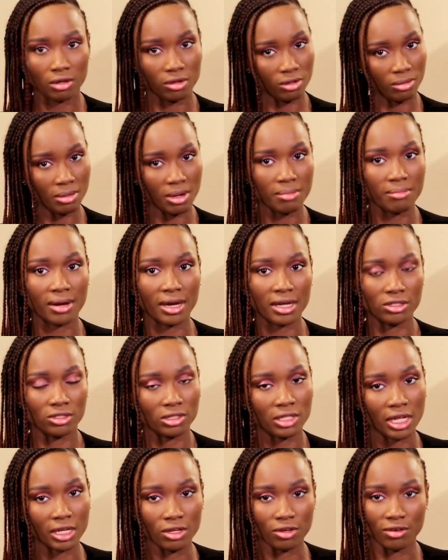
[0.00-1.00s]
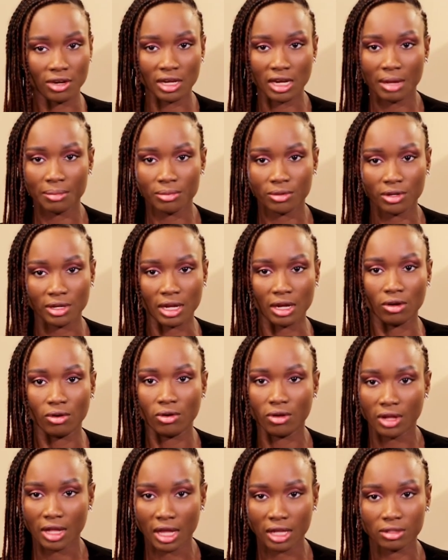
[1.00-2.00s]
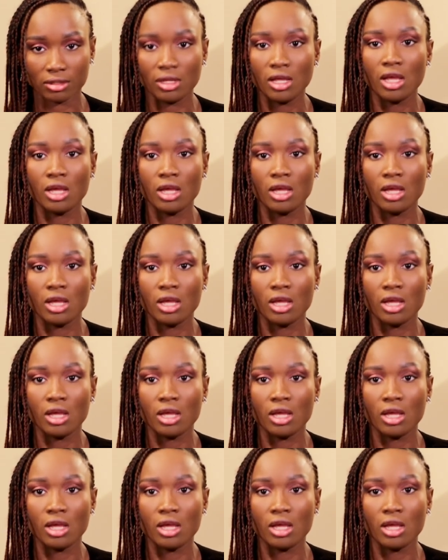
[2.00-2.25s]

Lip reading: remember, it's just like your regular period and all that.